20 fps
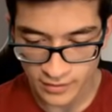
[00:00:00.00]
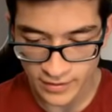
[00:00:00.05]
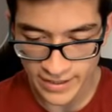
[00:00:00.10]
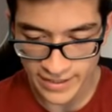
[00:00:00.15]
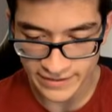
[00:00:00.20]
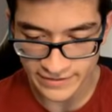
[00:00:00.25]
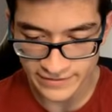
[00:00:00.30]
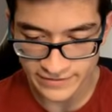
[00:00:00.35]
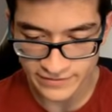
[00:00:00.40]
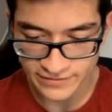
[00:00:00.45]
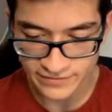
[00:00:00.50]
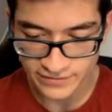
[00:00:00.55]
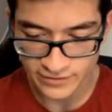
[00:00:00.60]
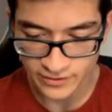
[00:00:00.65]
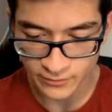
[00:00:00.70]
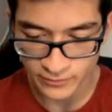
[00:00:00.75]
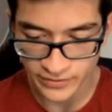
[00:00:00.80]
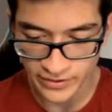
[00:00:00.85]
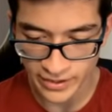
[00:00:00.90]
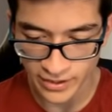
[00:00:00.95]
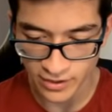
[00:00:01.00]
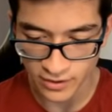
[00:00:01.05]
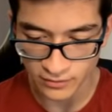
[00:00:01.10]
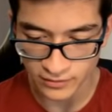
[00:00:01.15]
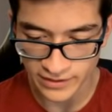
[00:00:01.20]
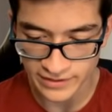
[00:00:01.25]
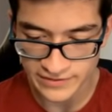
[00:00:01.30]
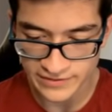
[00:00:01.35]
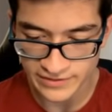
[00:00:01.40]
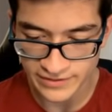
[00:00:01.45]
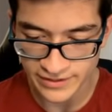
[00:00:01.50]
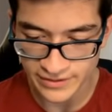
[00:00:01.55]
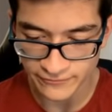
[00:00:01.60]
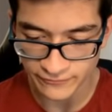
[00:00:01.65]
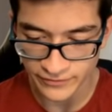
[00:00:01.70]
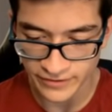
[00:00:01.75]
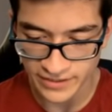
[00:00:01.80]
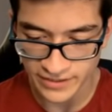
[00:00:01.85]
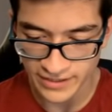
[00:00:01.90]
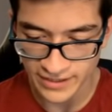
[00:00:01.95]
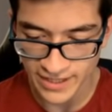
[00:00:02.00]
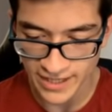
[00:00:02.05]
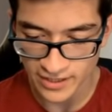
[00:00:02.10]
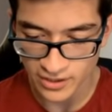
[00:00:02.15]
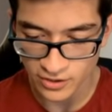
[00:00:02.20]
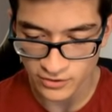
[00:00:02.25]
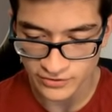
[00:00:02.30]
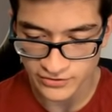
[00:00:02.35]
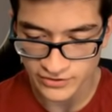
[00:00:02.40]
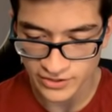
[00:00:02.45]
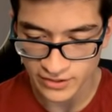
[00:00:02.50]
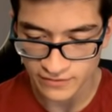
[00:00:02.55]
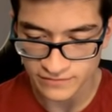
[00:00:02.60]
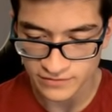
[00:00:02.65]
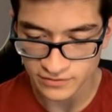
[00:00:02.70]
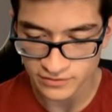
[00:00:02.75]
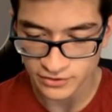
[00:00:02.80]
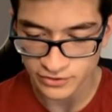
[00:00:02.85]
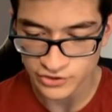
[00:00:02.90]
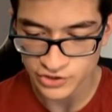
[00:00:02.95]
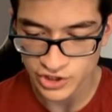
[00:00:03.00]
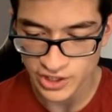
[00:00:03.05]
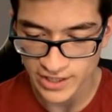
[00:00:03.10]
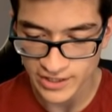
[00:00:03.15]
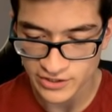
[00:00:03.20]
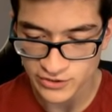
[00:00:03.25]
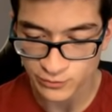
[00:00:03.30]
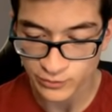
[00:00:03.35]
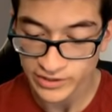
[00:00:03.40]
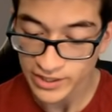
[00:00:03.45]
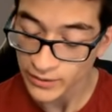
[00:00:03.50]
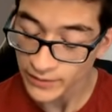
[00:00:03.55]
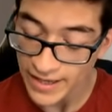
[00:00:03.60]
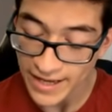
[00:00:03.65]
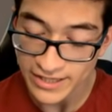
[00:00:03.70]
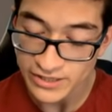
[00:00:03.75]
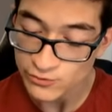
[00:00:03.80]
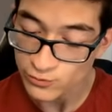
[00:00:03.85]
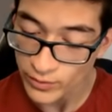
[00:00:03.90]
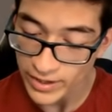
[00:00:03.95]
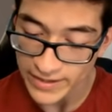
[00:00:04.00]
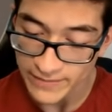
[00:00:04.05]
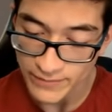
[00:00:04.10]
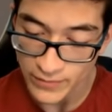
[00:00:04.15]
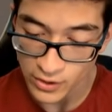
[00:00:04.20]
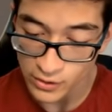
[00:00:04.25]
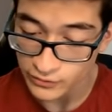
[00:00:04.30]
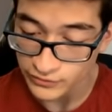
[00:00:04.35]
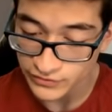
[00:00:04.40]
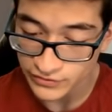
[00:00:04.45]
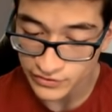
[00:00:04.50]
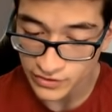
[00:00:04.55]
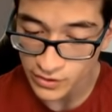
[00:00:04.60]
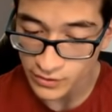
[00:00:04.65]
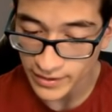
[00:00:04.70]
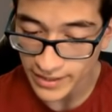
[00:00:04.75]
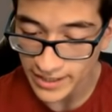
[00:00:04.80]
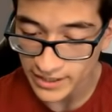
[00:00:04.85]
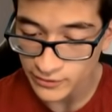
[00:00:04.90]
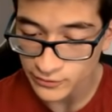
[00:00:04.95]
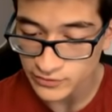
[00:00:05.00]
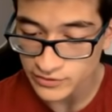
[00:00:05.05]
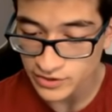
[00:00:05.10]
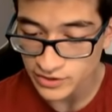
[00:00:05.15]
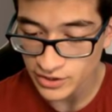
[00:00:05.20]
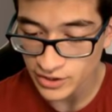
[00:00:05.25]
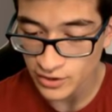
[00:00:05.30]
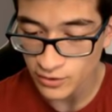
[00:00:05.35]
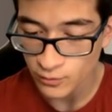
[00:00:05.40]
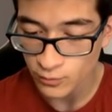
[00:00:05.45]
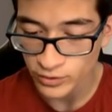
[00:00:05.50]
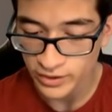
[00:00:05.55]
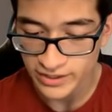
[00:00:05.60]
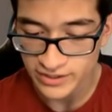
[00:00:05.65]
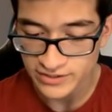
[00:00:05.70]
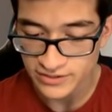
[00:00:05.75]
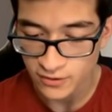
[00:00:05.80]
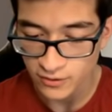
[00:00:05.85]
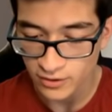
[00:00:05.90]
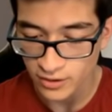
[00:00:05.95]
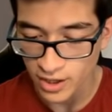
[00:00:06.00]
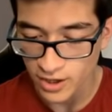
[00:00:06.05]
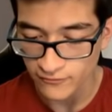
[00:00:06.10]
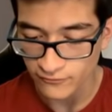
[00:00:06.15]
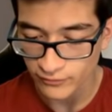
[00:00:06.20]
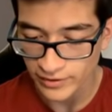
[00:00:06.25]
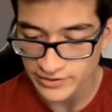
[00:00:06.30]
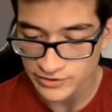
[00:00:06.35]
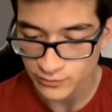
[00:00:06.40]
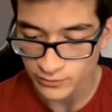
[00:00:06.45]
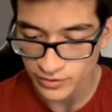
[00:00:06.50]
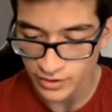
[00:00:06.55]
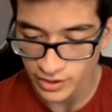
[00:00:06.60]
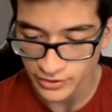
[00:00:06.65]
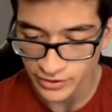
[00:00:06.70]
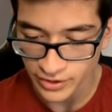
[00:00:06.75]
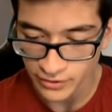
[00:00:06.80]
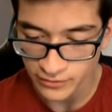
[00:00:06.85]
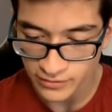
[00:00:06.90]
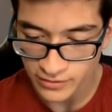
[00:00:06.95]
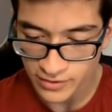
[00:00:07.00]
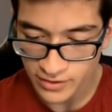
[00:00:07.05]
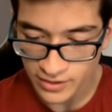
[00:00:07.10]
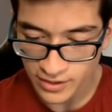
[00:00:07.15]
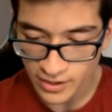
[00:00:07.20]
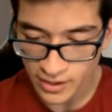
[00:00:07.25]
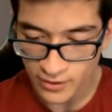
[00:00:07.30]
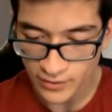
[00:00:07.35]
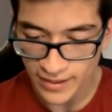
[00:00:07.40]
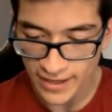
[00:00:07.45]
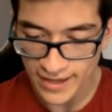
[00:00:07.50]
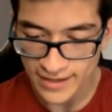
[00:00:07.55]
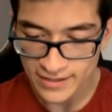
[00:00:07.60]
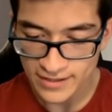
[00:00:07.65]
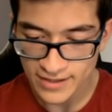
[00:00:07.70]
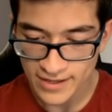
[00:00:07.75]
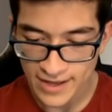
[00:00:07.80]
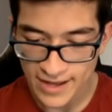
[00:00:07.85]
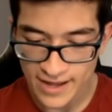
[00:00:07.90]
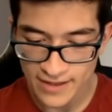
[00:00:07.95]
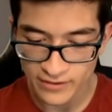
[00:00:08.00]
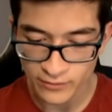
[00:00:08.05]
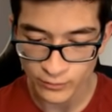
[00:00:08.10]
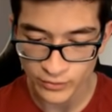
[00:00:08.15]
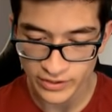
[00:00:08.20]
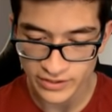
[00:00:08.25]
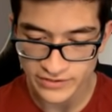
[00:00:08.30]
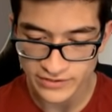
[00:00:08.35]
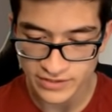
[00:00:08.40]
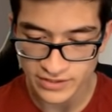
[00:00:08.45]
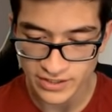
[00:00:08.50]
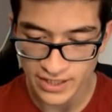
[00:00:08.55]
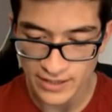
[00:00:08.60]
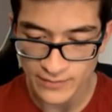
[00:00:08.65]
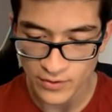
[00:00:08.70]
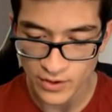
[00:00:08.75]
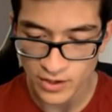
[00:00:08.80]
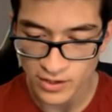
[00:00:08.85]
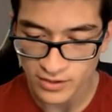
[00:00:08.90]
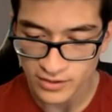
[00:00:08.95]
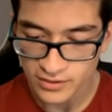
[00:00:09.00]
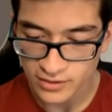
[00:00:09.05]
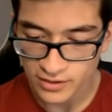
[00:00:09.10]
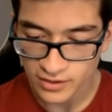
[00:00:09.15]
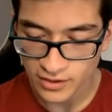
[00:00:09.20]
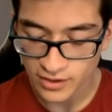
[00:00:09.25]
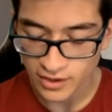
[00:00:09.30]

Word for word: All right, here we go. Let's see if we can get ourselves a little chance without any rainbows. Okay, Coutinho, we're going to start it off. Right to Ronaldo. Okay, and we're going to see Neymar.